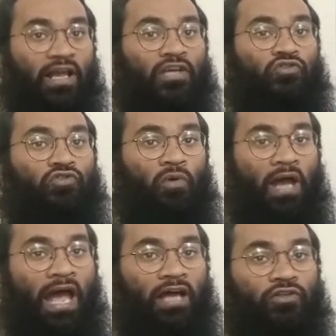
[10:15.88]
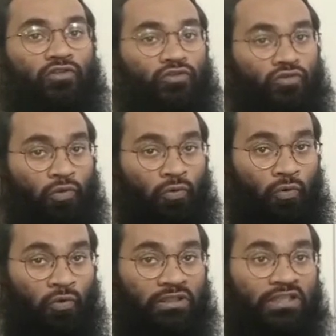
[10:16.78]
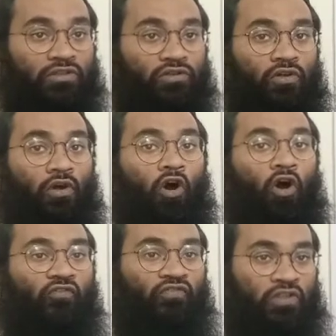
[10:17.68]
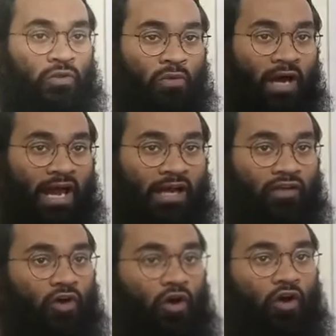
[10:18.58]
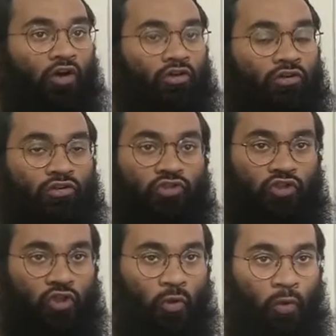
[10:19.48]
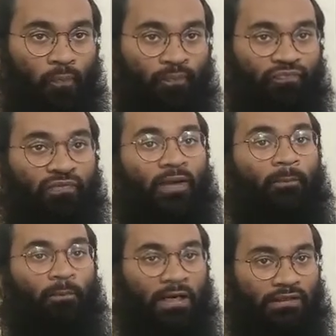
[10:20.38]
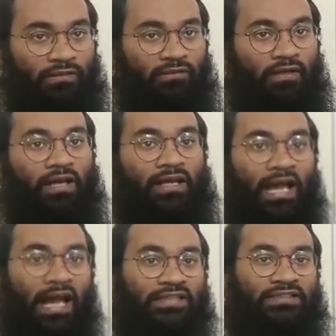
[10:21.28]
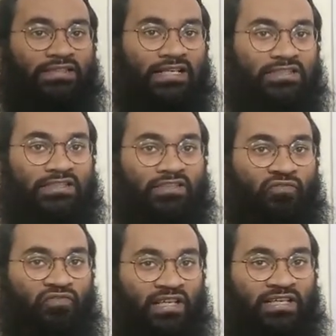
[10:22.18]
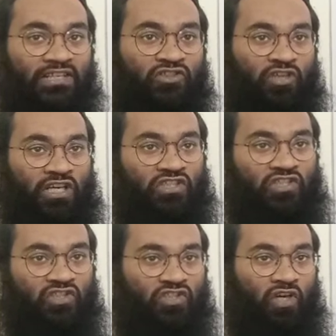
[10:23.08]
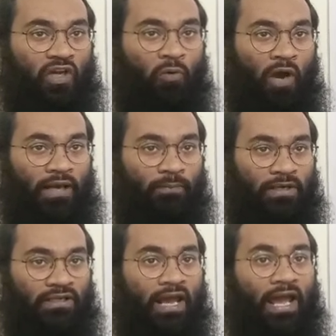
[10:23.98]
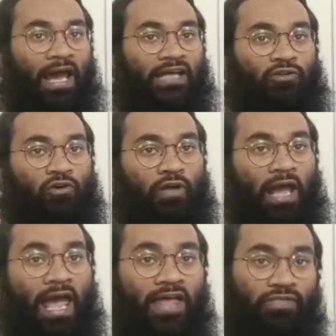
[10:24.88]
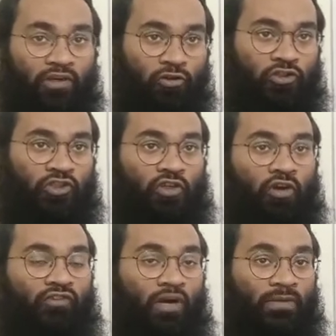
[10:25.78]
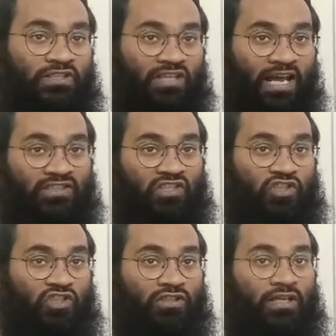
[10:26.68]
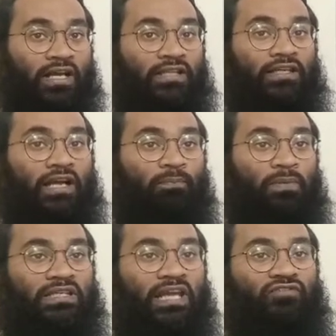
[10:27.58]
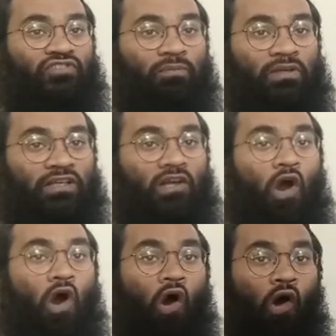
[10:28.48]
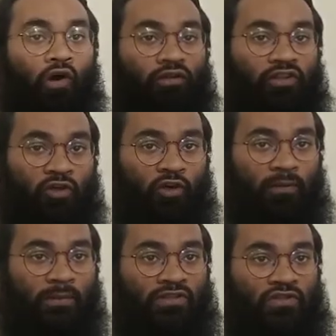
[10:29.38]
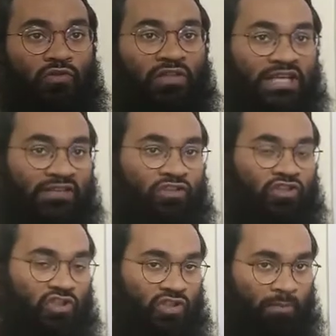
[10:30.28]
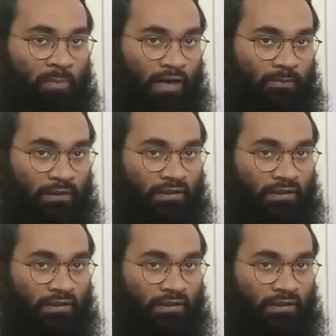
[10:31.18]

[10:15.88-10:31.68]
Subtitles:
So no need of new act or geo, but as it consists of 10 educations requirement and the question of commercialization, the company have submitted all the documents to the invention department.